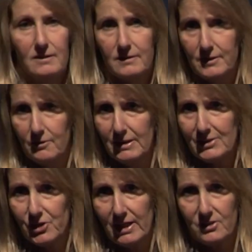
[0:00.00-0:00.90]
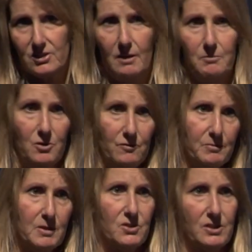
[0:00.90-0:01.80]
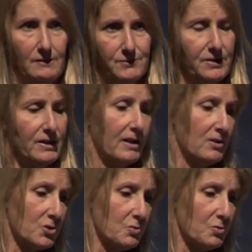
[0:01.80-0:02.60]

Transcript: you know, it tracks our movements and everything else.